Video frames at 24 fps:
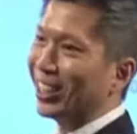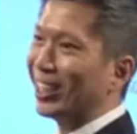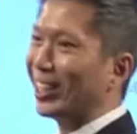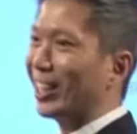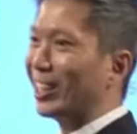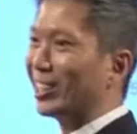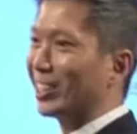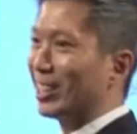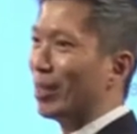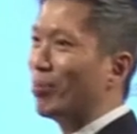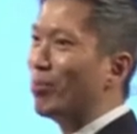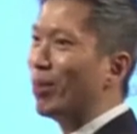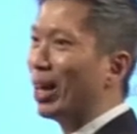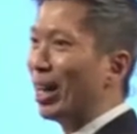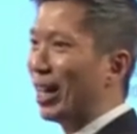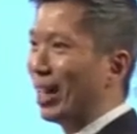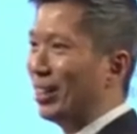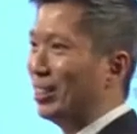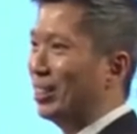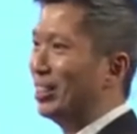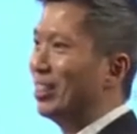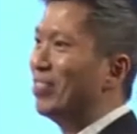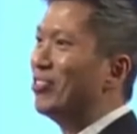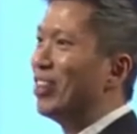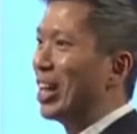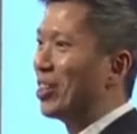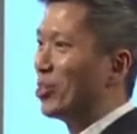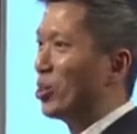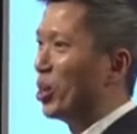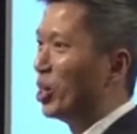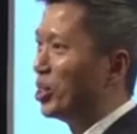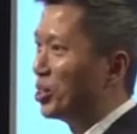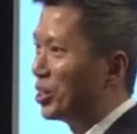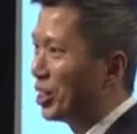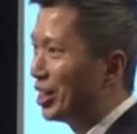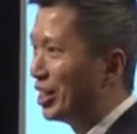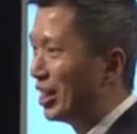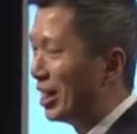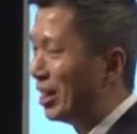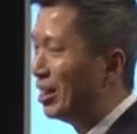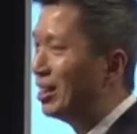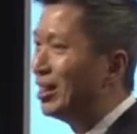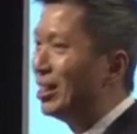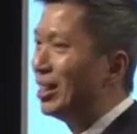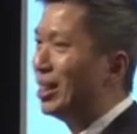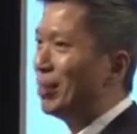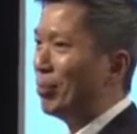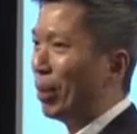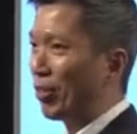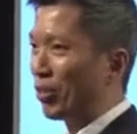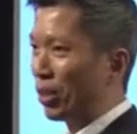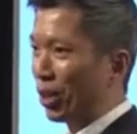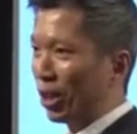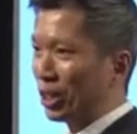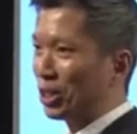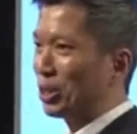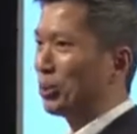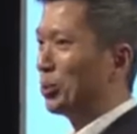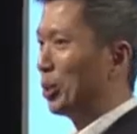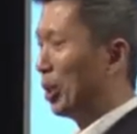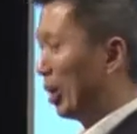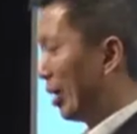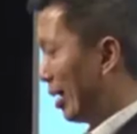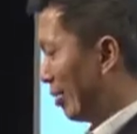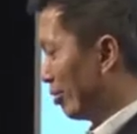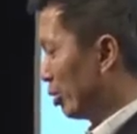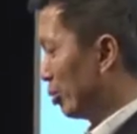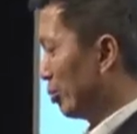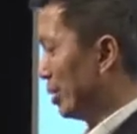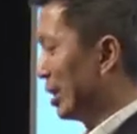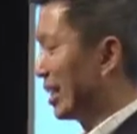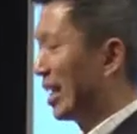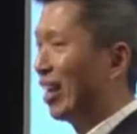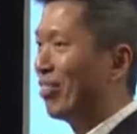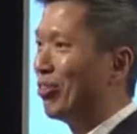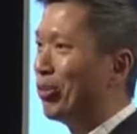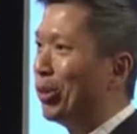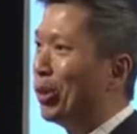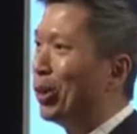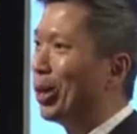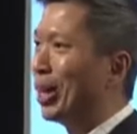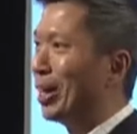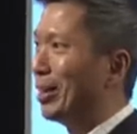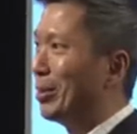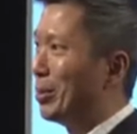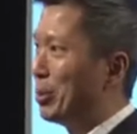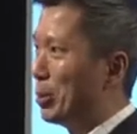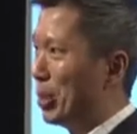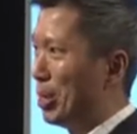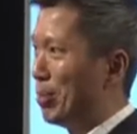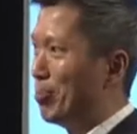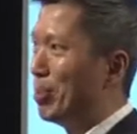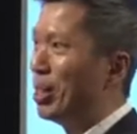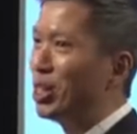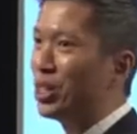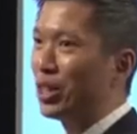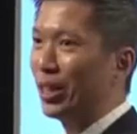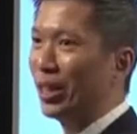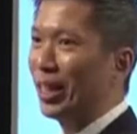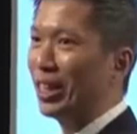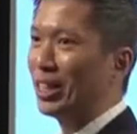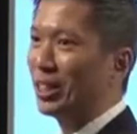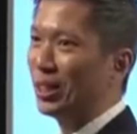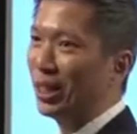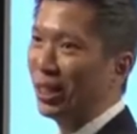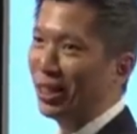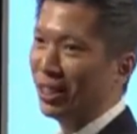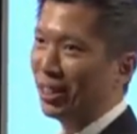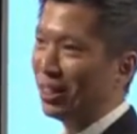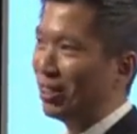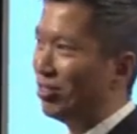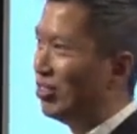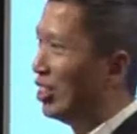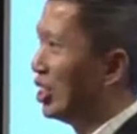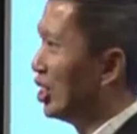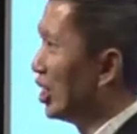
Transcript: that there's some undervaluation. But of course, we all have to be careful. We make sure that it's not a